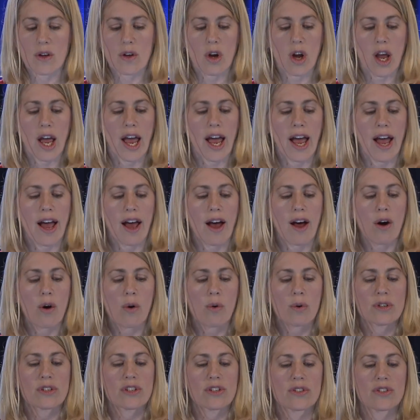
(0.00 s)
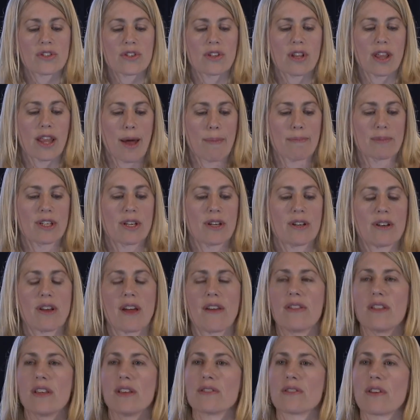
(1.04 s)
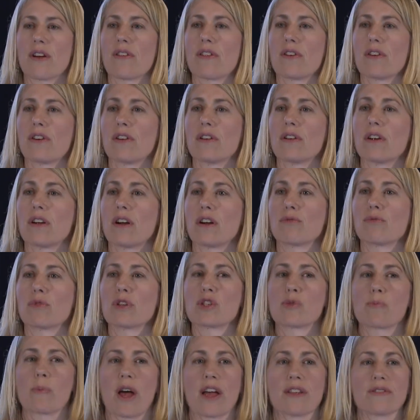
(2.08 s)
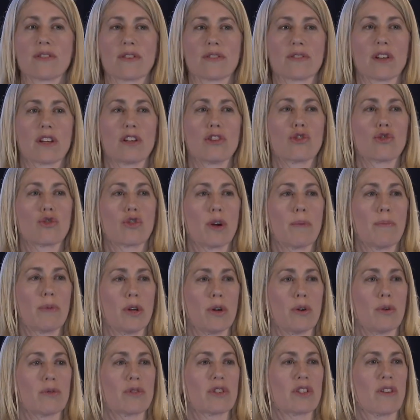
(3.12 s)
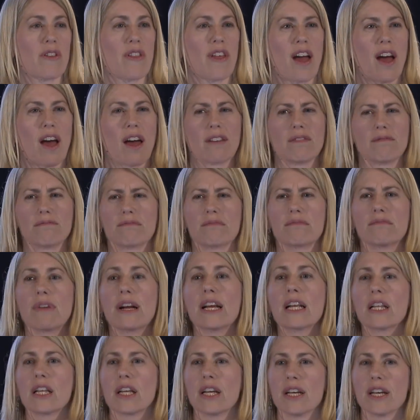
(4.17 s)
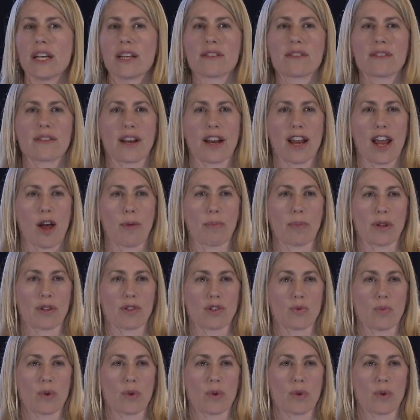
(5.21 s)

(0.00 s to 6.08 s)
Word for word: How does leptin and these other uh, responses contribute to that wrinkliness that happens